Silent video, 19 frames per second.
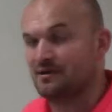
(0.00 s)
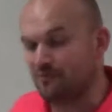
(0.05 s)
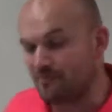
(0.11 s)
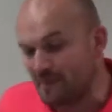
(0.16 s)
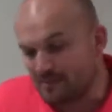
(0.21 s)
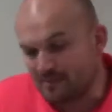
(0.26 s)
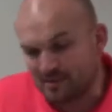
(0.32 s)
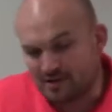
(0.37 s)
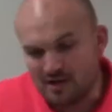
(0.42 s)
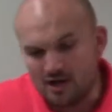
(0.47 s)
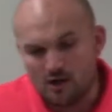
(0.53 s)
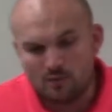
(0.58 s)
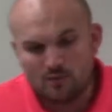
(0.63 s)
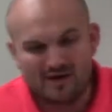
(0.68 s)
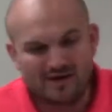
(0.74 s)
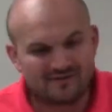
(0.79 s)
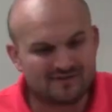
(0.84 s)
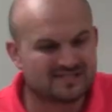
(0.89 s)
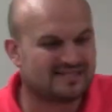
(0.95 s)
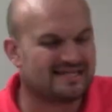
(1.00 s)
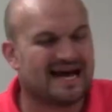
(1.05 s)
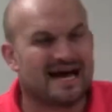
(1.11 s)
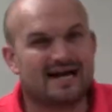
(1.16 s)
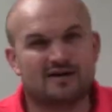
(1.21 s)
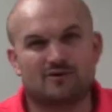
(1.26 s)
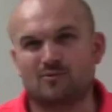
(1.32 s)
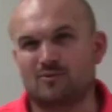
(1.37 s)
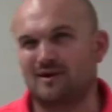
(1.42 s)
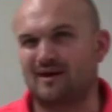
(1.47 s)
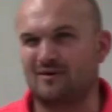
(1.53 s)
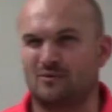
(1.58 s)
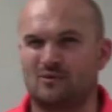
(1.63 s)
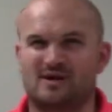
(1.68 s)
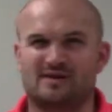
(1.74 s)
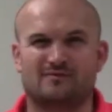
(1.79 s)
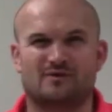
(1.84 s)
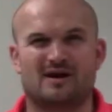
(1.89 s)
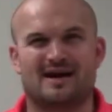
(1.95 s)
And remember, whatever side or wh
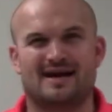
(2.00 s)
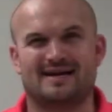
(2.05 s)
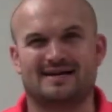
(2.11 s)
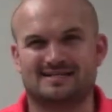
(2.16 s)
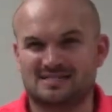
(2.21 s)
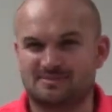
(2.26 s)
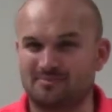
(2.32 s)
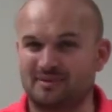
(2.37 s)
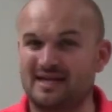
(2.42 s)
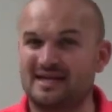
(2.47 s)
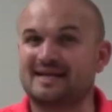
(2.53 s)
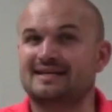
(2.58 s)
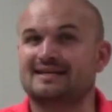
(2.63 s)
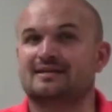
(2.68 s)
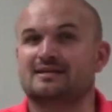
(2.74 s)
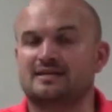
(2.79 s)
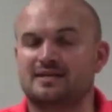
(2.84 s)
wherever I explain it,